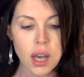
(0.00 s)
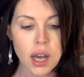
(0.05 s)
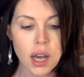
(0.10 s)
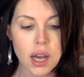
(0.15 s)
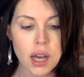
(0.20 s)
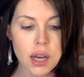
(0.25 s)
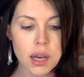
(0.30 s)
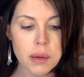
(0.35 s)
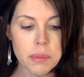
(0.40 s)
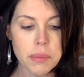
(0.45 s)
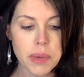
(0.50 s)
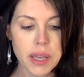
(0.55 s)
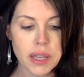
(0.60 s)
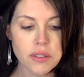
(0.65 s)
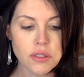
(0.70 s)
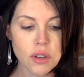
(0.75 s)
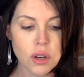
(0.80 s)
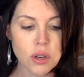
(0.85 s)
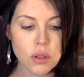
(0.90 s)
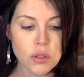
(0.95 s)

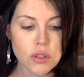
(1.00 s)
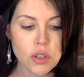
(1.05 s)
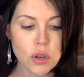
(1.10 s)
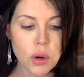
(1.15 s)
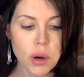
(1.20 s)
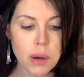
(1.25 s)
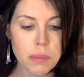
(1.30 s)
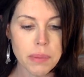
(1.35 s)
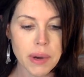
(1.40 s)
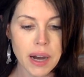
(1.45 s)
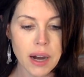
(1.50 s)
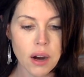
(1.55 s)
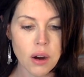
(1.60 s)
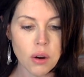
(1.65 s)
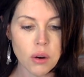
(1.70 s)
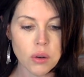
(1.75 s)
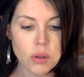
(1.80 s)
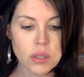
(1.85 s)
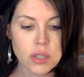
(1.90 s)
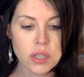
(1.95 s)
It's also
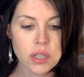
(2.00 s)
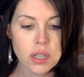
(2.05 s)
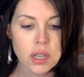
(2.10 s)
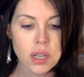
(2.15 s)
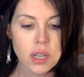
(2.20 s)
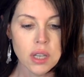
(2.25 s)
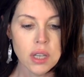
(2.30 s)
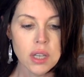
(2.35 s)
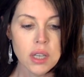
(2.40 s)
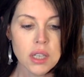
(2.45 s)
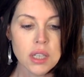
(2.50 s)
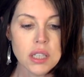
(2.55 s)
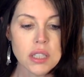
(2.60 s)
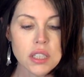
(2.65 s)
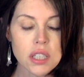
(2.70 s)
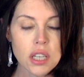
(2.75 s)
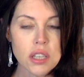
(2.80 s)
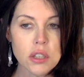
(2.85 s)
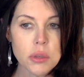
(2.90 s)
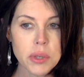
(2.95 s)
about
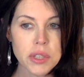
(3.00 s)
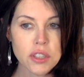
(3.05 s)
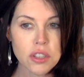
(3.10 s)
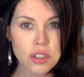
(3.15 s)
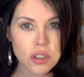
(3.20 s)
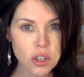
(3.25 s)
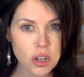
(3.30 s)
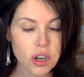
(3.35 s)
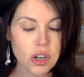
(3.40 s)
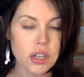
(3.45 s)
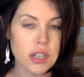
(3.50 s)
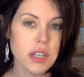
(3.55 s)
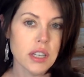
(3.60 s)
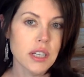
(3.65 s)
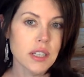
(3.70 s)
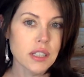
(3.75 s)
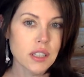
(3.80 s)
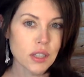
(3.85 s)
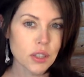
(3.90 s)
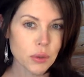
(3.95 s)
continuing to learn,
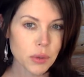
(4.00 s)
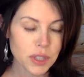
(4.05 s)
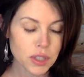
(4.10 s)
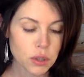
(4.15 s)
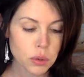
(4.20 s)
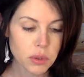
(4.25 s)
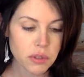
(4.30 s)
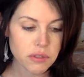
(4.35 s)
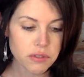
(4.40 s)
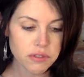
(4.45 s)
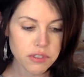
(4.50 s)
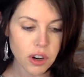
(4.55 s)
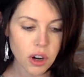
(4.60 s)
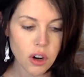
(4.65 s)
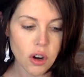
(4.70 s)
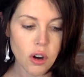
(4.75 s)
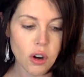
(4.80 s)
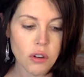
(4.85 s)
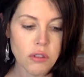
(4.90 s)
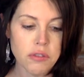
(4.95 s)
continuing to
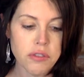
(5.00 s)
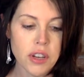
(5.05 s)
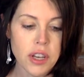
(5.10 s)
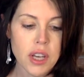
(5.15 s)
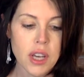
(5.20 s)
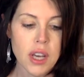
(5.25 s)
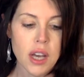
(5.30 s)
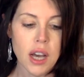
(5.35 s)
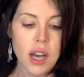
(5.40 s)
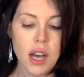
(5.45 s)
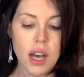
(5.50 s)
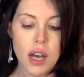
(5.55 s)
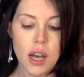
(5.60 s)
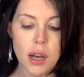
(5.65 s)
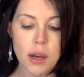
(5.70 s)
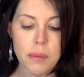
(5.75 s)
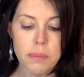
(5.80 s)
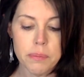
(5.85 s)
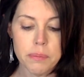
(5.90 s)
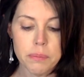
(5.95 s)
evolve,
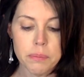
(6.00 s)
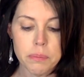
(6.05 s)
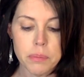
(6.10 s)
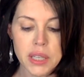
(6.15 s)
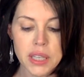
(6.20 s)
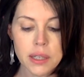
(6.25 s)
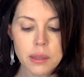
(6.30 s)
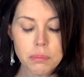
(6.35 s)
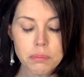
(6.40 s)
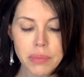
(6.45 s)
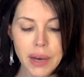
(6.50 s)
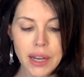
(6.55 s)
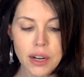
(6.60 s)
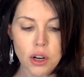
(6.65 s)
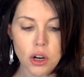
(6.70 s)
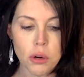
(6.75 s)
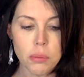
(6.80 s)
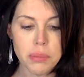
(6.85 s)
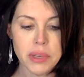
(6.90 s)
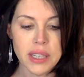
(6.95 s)
being
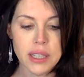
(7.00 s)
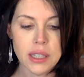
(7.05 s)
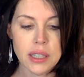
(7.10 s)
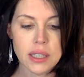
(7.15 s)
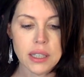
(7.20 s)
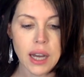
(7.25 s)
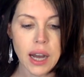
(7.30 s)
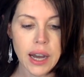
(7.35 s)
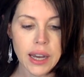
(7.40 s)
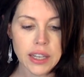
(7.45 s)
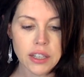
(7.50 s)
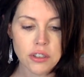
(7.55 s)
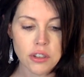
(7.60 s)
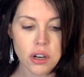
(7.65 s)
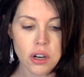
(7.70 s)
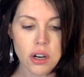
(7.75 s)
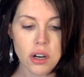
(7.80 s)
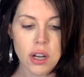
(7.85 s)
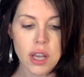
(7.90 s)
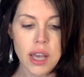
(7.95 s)
better, being
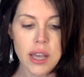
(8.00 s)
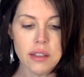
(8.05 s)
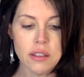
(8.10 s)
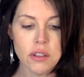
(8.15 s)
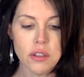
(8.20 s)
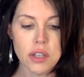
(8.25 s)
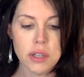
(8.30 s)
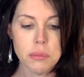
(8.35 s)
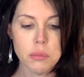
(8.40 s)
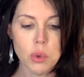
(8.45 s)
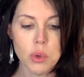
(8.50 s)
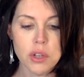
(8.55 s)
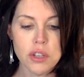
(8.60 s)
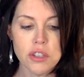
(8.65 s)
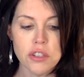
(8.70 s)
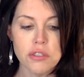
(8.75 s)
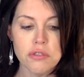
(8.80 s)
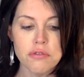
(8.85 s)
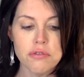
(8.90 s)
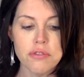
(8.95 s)
kinder, and learning more
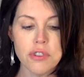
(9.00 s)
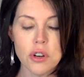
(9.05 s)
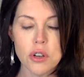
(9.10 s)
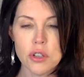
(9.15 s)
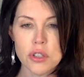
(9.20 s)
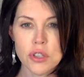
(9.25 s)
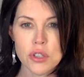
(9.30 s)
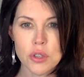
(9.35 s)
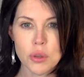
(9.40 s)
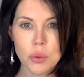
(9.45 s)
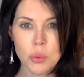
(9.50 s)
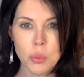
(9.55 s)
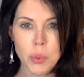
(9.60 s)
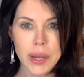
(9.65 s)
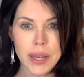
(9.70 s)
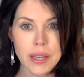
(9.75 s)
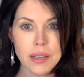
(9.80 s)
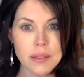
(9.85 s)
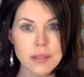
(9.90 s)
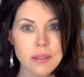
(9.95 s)
diverse
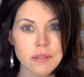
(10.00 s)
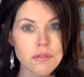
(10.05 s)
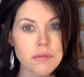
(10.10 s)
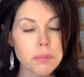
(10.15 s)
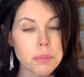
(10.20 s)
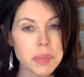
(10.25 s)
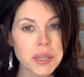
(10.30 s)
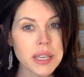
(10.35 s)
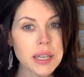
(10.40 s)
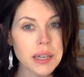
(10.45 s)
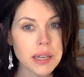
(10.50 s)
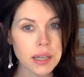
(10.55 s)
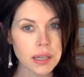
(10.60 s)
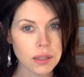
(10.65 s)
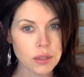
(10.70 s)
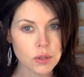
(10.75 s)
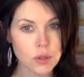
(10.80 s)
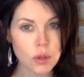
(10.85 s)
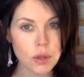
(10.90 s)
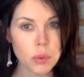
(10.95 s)
ways of
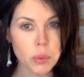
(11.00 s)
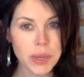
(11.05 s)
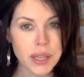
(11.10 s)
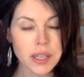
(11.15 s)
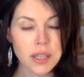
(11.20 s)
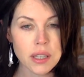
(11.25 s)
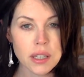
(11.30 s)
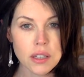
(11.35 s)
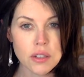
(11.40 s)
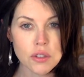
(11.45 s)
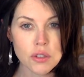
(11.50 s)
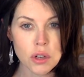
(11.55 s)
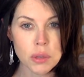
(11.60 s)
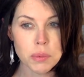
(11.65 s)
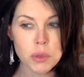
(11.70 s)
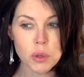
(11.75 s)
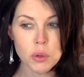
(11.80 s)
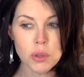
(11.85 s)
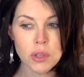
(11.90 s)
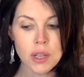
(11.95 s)
being so that we can
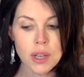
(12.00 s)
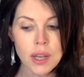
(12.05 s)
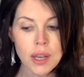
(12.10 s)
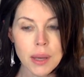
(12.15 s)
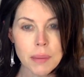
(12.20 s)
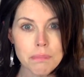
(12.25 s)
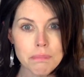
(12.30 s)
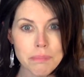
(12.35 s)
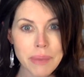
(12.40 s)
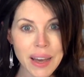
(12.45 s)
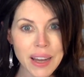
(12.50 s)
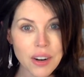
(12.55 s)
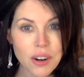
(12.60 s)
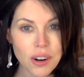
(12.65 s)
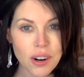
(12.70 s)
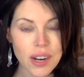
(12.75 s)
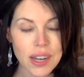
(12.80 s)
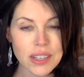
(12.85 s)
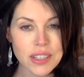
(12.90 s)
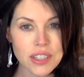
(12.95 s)
contribute
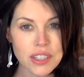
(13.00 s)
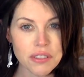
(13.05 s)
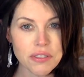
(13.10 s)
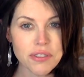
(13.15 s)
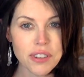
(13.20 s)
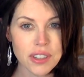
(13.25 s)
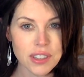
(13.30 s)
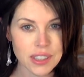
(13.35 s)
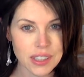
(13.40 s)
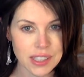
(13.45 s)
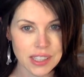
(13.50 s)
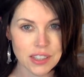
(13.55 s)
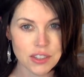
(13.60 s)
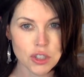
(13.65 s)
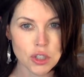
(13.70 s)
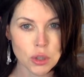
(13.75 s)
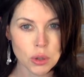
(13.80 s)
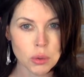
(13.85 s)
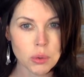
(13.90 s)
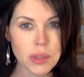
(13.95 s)
better and differently
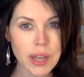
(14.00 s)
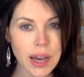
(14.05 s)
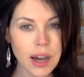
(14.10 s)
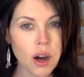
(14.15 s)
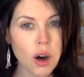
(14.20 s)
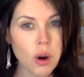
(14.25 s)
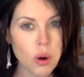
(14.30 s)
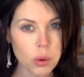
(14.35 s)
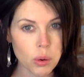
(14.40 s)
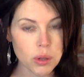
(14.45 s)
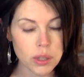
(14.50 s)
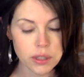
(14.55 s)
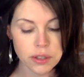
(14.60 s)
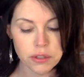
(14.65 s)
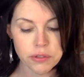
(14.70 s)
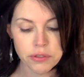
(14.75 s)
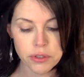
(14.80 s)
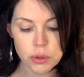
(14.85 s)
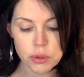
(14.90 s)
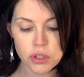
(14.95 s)
to that whole in
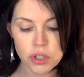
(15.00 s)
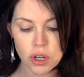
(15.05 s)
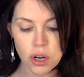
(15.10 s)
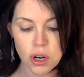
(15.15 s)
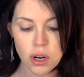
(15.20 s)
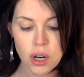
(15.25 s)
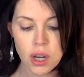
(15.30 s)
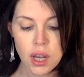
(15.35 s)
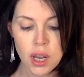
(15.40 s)
the future.